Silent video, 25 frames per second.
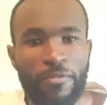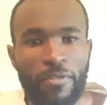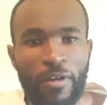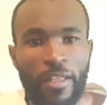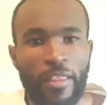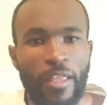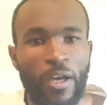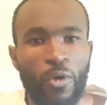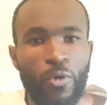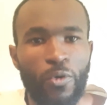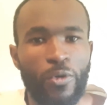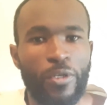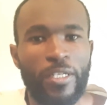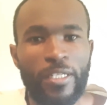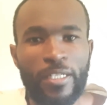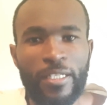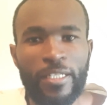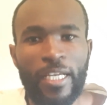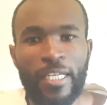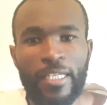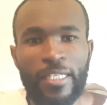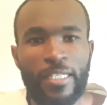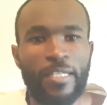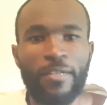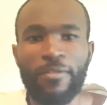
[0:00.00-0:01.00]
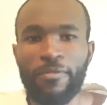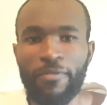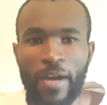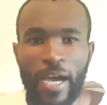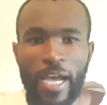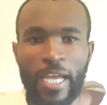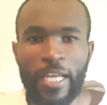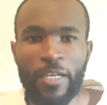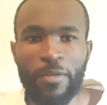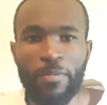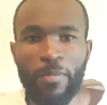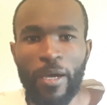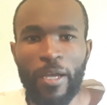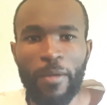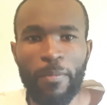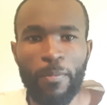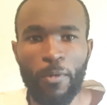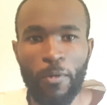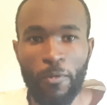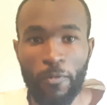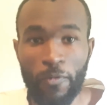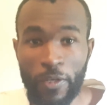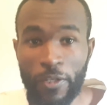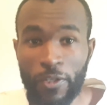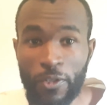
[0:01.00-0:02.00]
fatherhood is just defined by
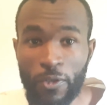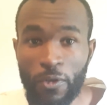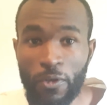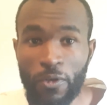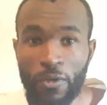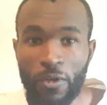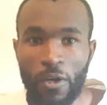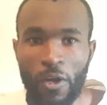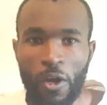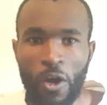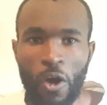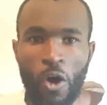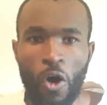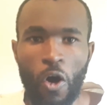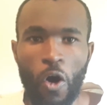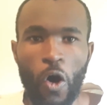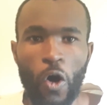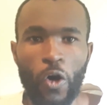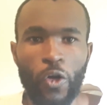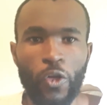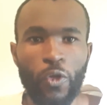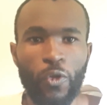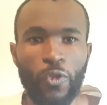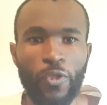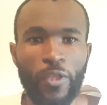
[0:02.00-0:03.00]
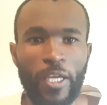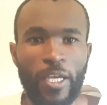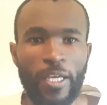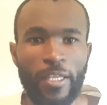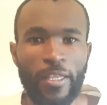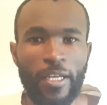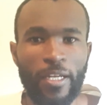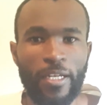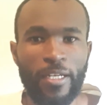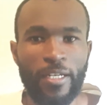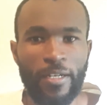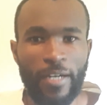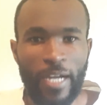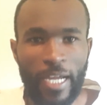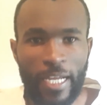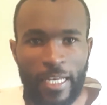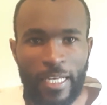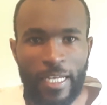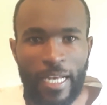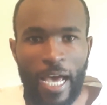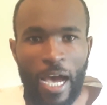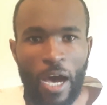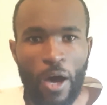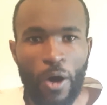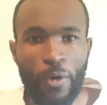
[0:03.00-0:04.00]
provision, or do you think that right
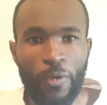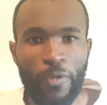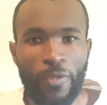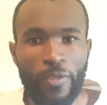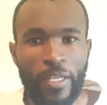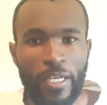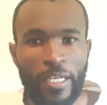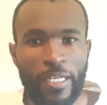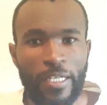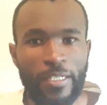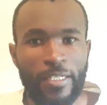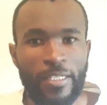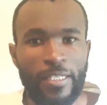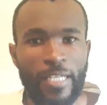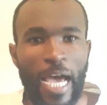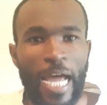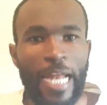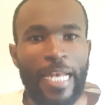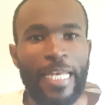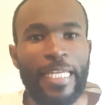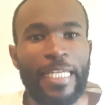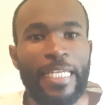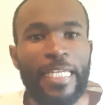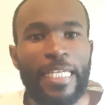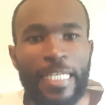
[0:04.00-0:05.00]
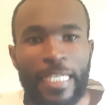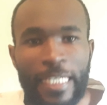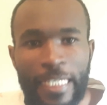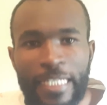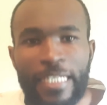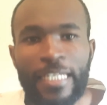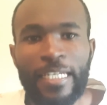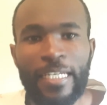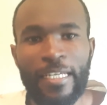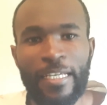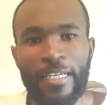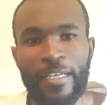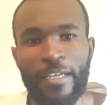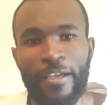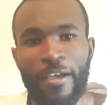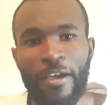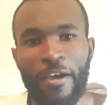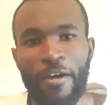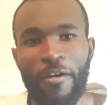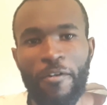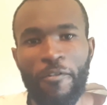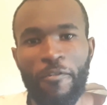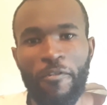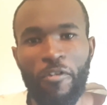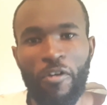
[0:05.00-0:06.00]
now there is a need
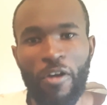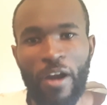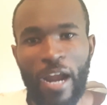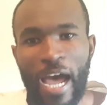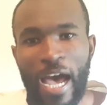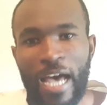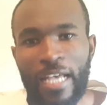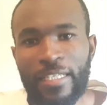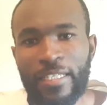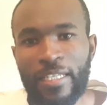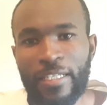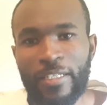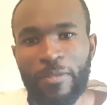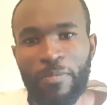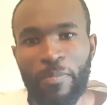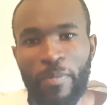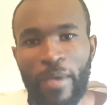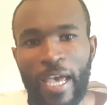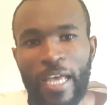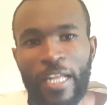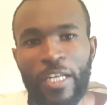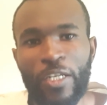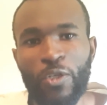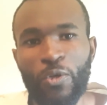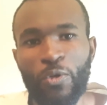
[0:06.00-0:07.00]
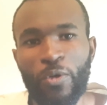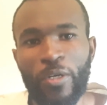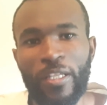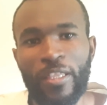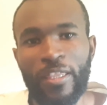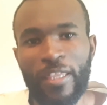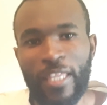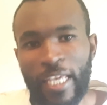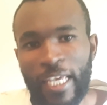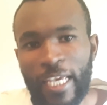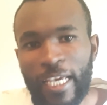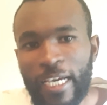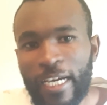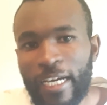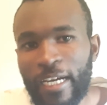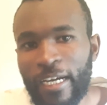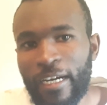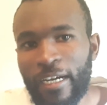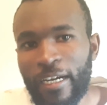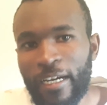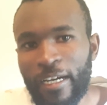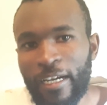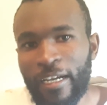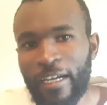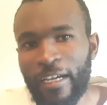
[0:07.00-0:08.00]
for us as men to rethink
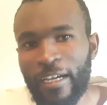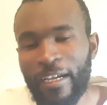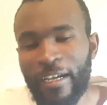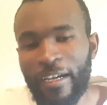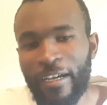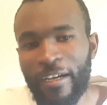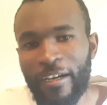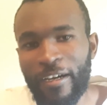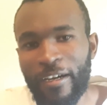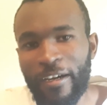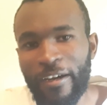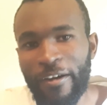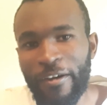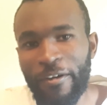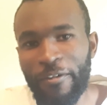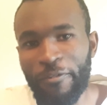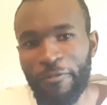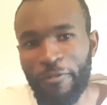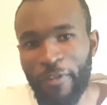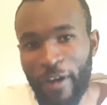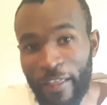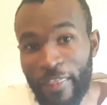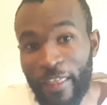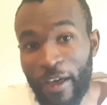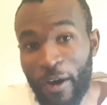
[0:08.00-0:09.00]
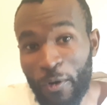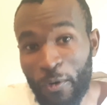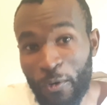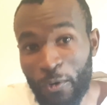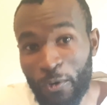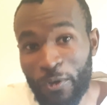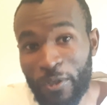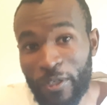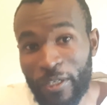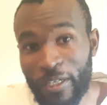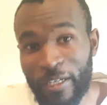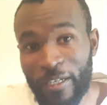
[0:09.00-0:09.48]
of fatherhood,